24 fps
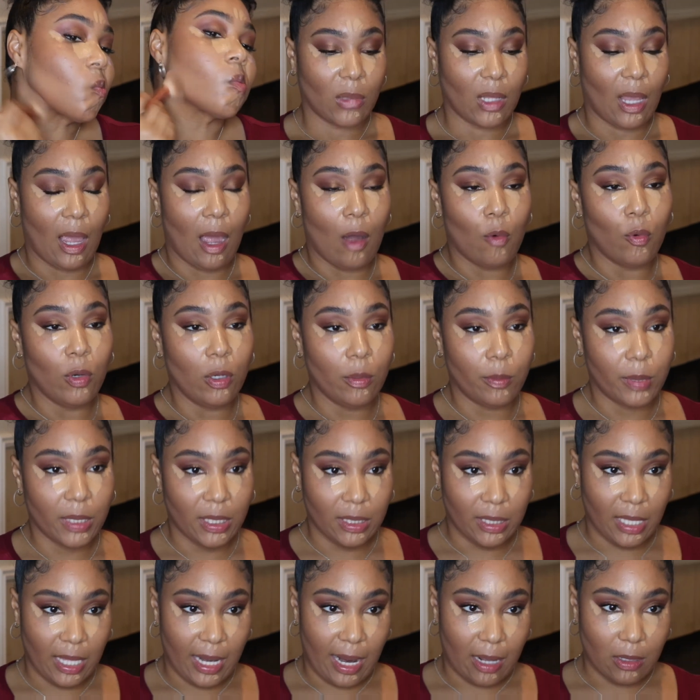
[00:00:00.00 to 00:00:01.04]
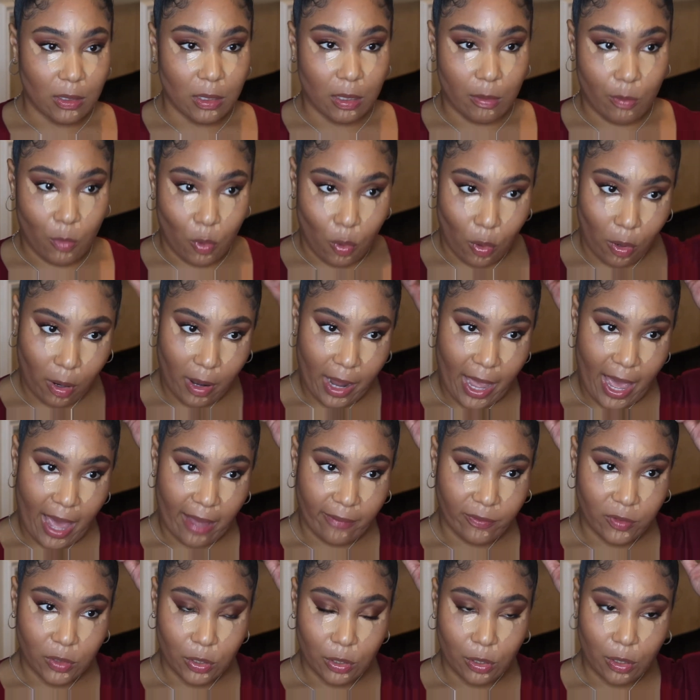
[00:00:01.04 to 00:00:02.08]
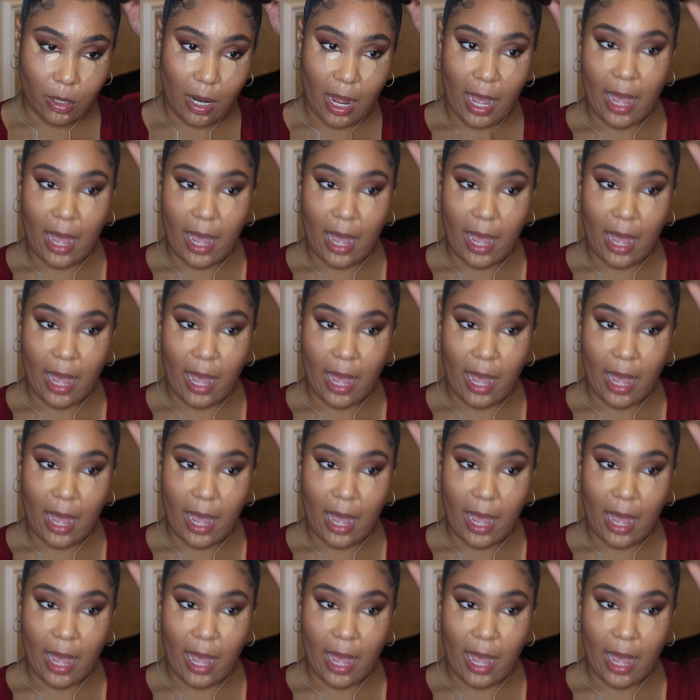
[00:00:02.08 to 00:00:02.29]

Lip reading: I will blend that out some more after